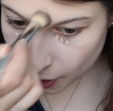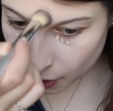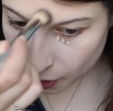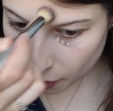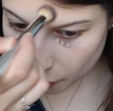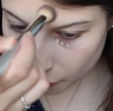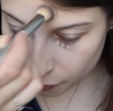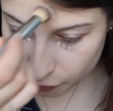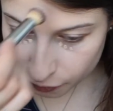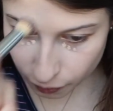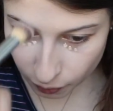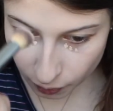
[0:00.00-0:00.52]

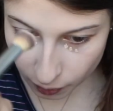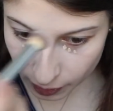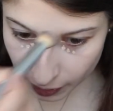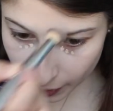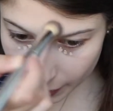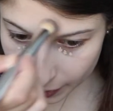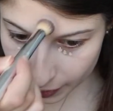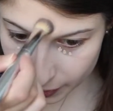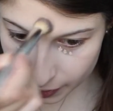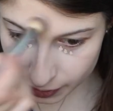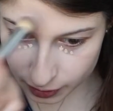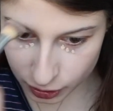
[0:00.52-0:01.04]

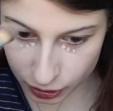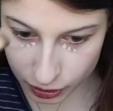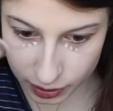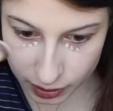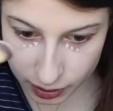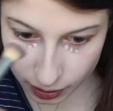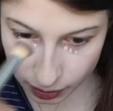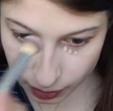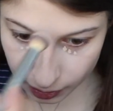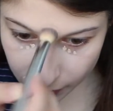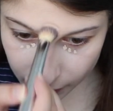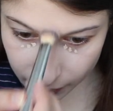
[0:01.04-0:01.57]
forehead, just
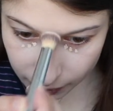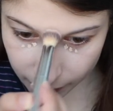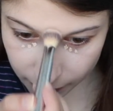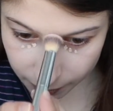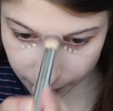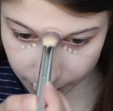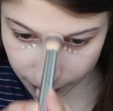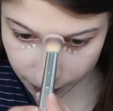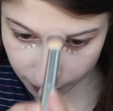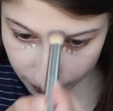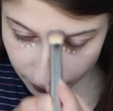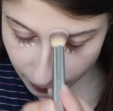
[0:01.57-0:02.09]
to
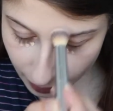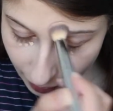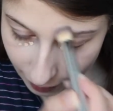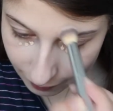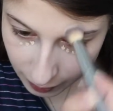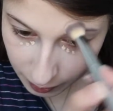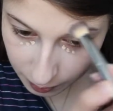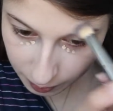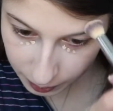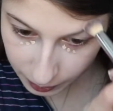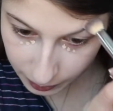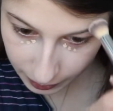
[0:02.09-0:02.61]
have
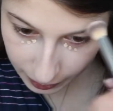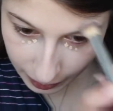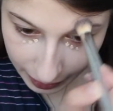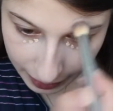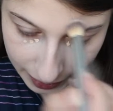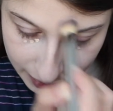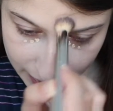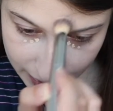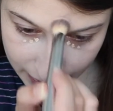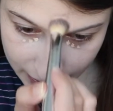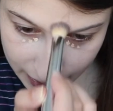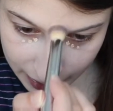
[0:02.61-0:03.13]
it
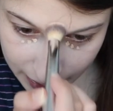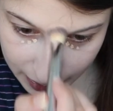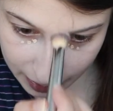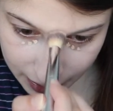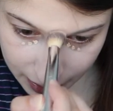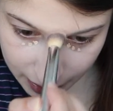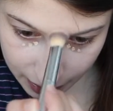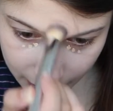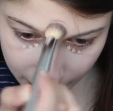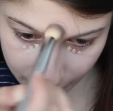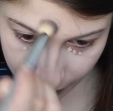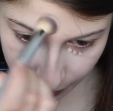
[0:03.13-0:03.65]
blend
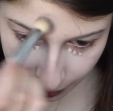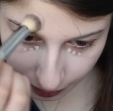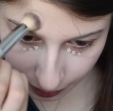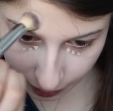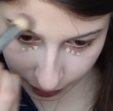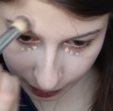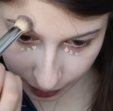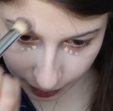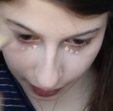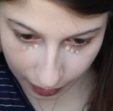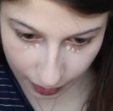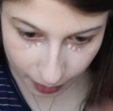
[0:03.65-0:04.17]
easy
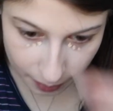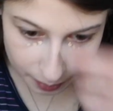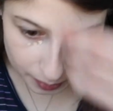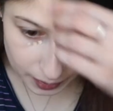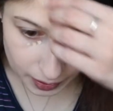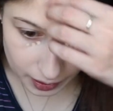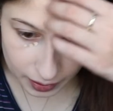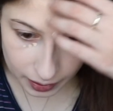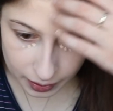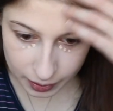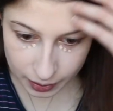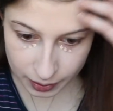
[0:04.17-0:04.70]
up
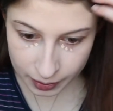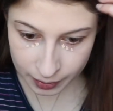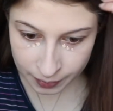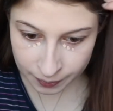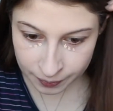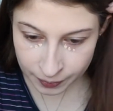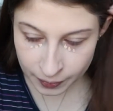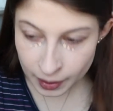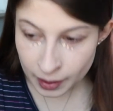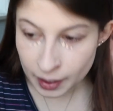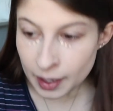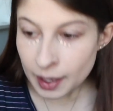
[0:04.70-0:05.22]
here.
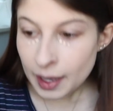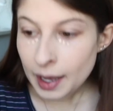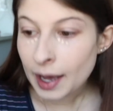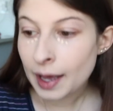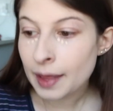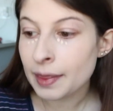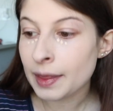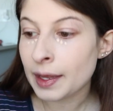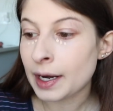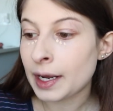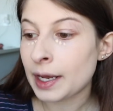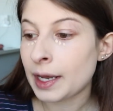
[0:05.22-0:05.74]
And
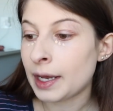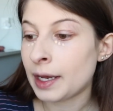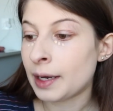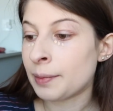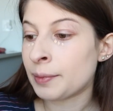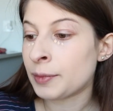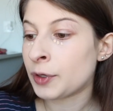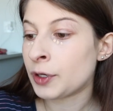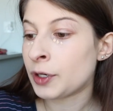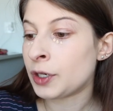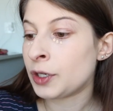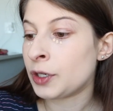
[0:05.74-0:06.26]
then I
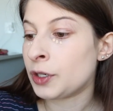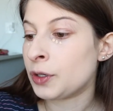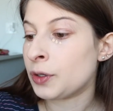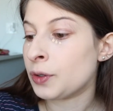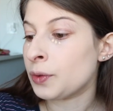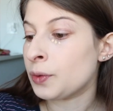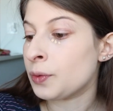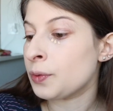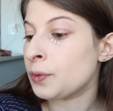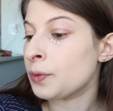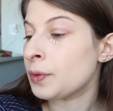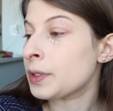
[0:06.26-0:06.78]
am gonna
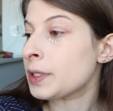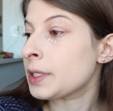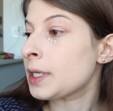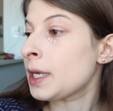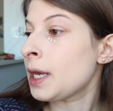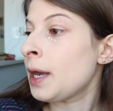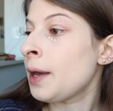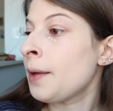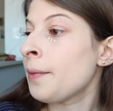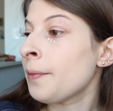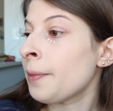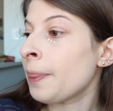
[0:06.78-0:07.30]
use
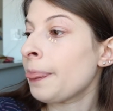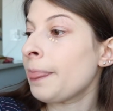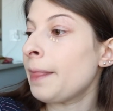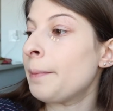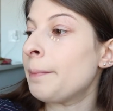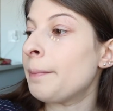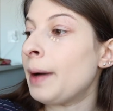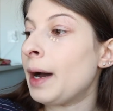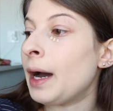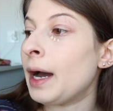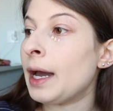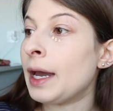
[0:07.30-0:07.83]

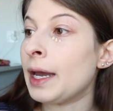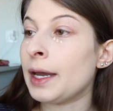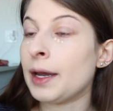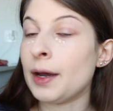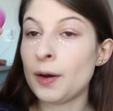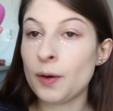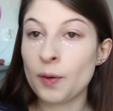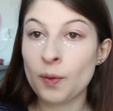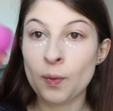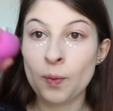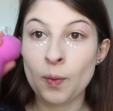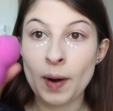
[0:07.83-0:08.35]
my
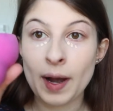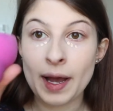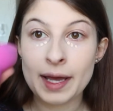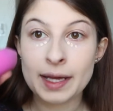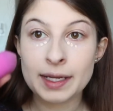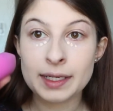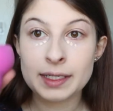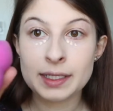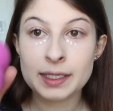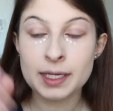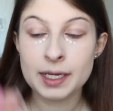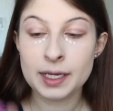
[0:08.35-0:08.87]

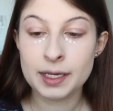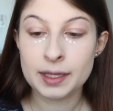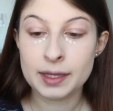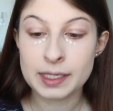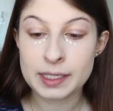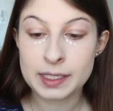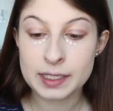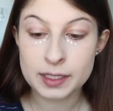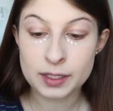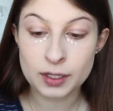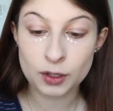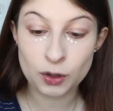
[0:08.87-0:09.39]
wet, this
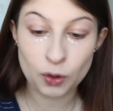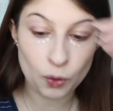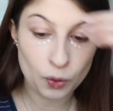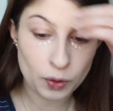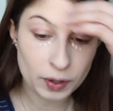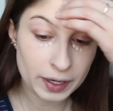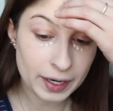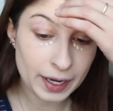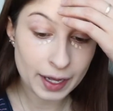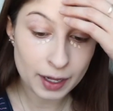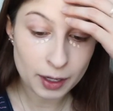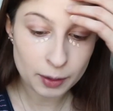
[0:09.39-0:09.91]
is the
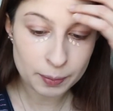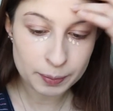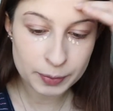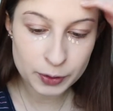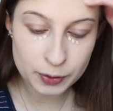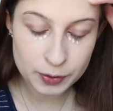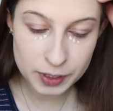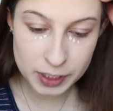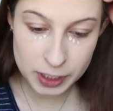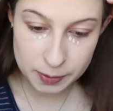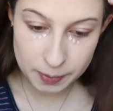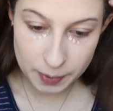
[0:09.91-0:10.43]
L'Oreal
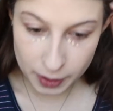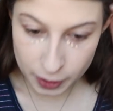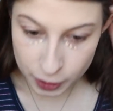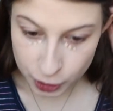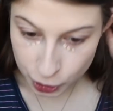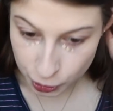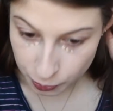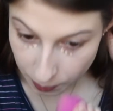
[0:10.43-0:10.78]
Beauty Sponge,